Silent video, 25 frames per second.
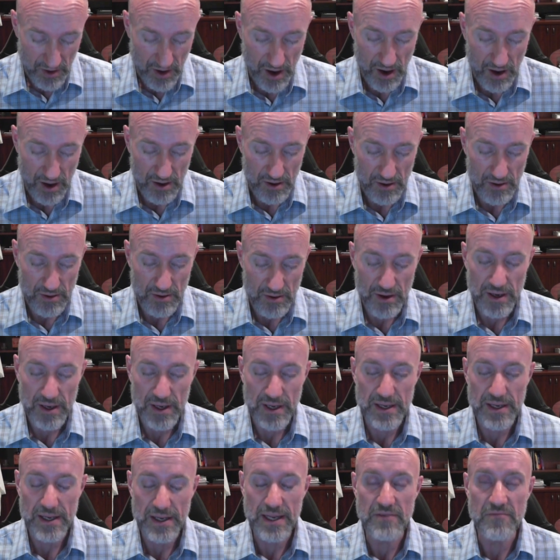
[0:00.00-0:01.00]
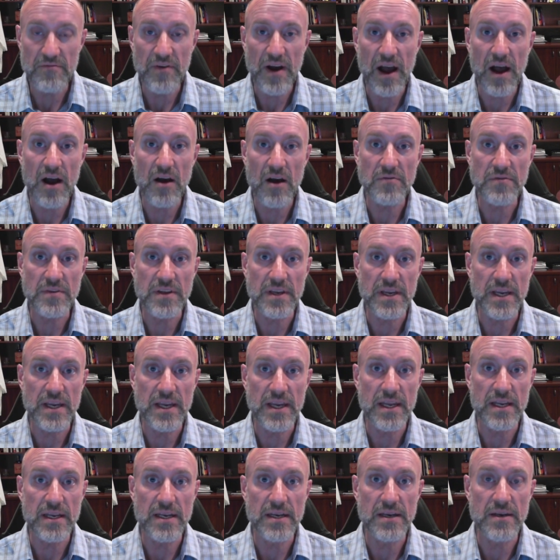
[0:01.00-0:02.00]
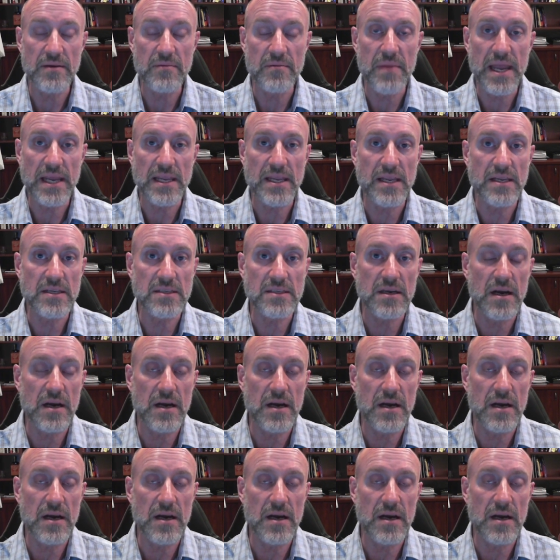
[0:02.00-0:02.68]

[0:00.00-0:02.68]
are involved in making a,